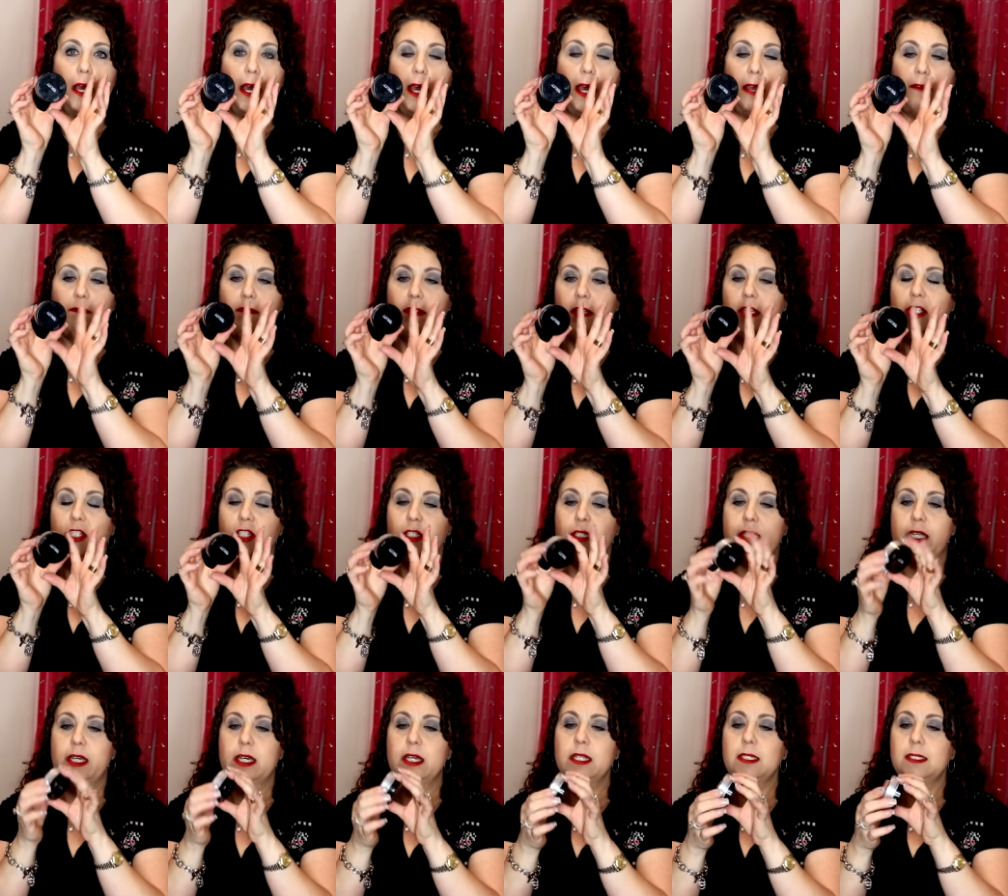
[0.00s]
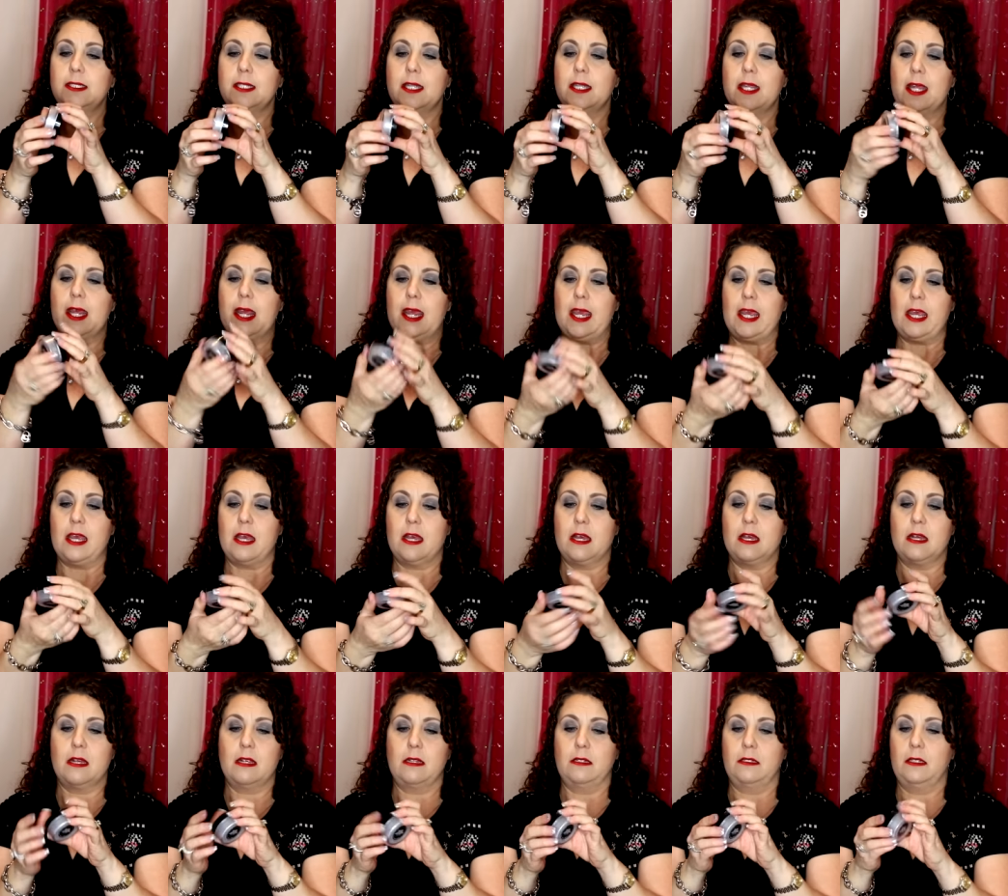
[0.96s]
I finished it
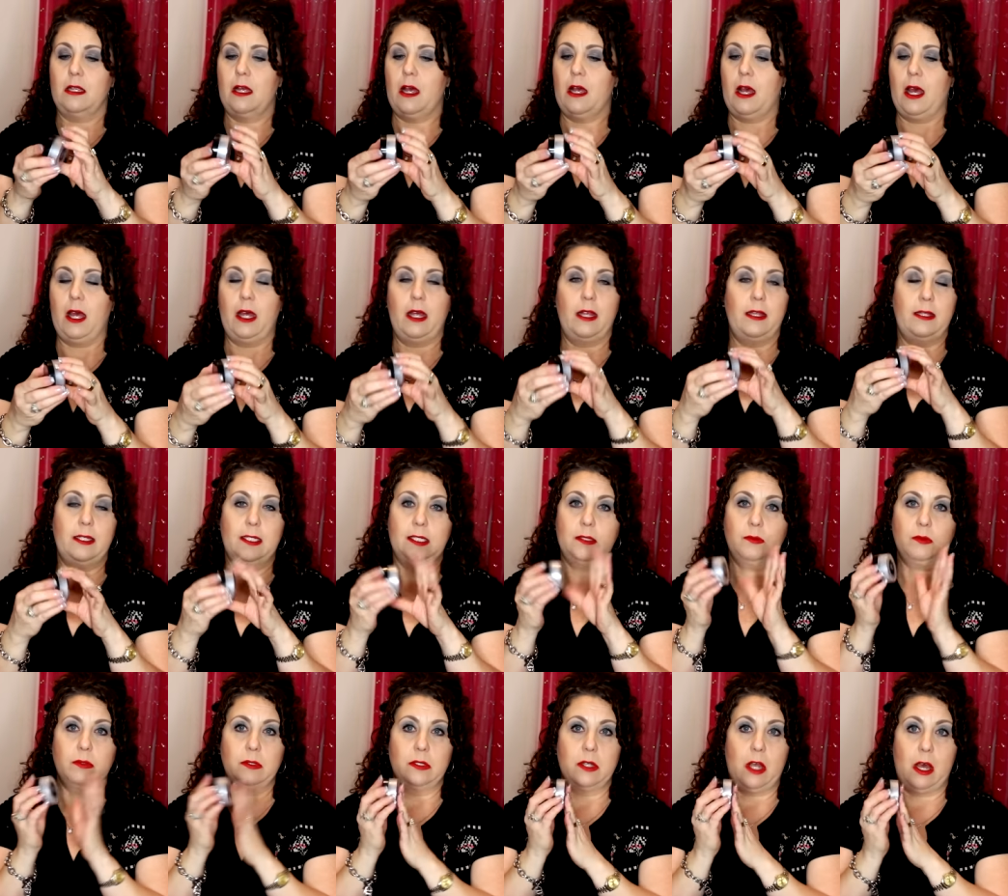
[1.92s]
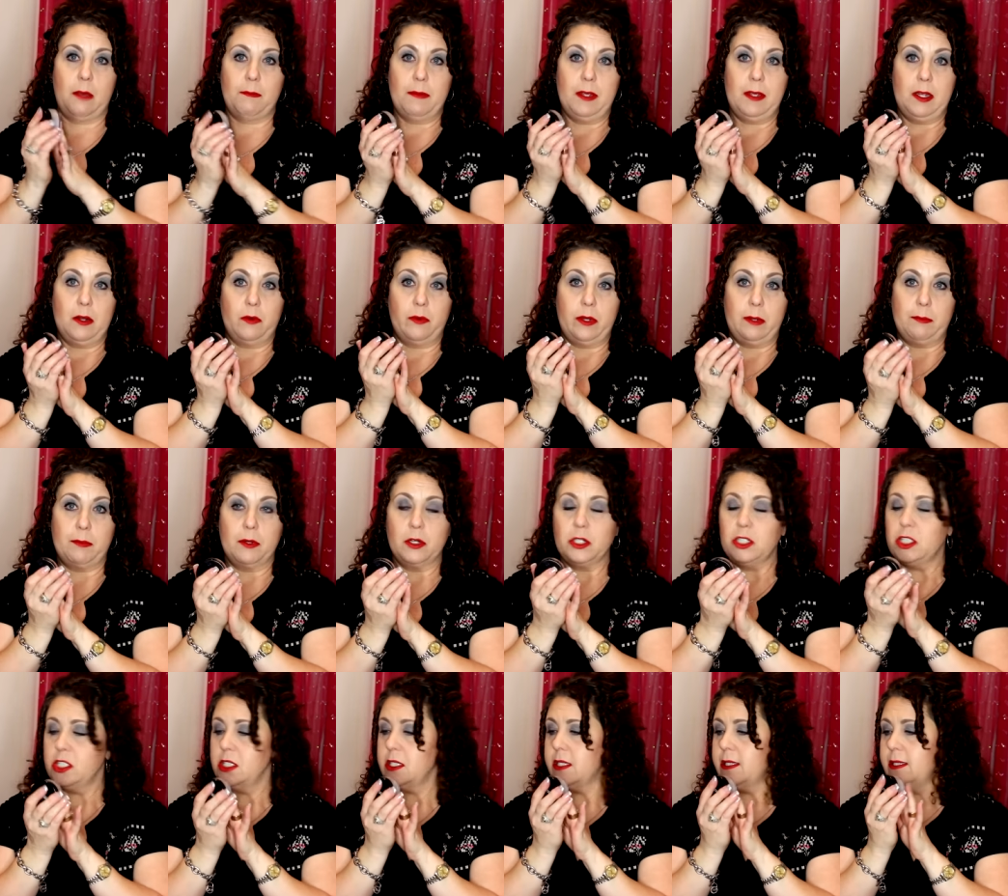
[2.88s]
and uh, this will not be a
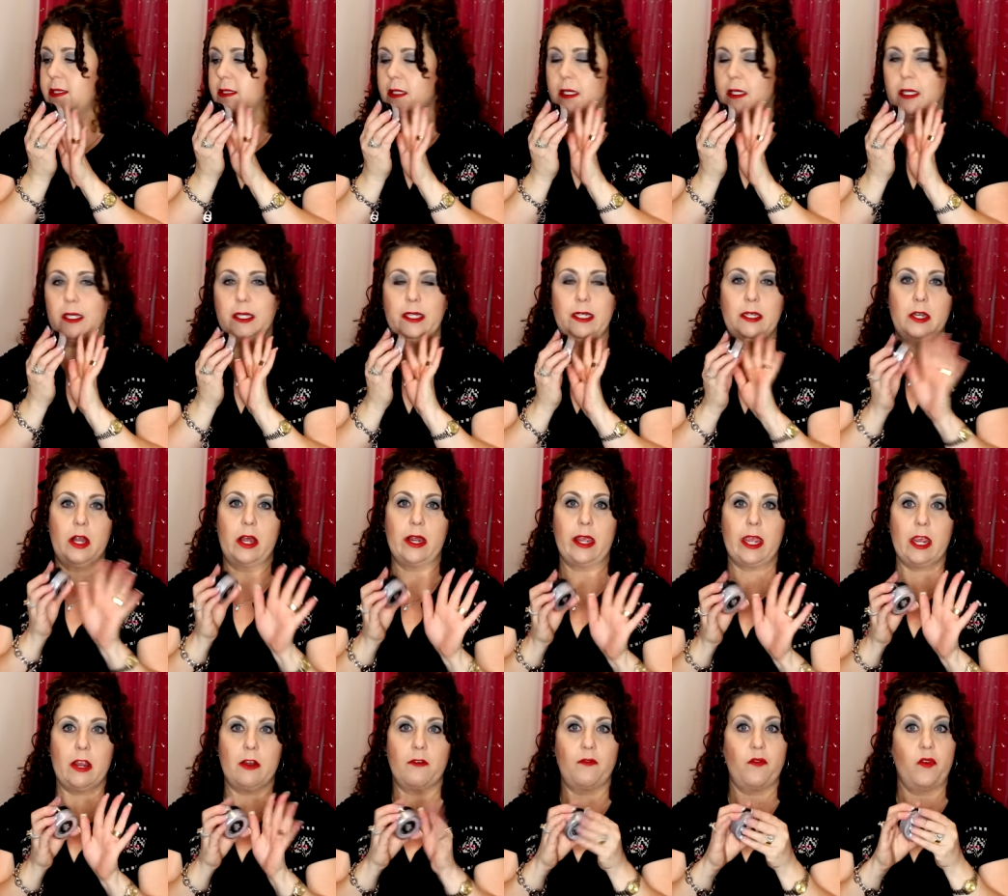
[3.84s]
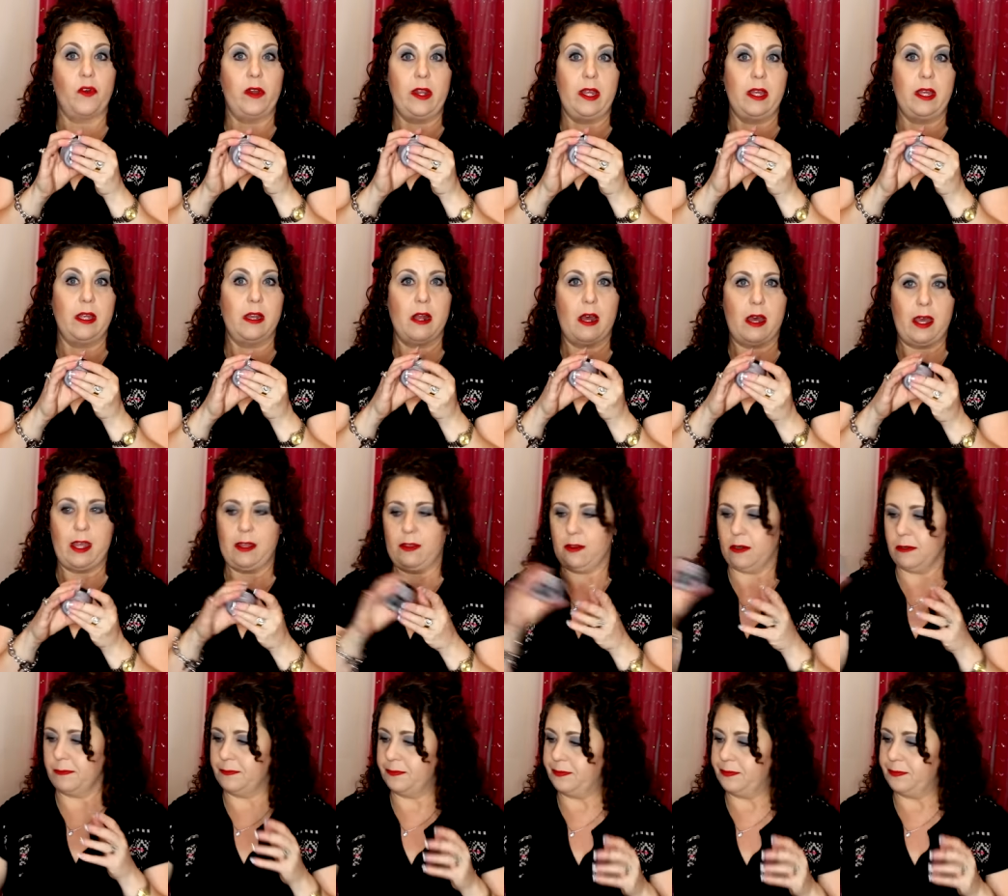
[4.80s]
repurchase. I did not care for it either.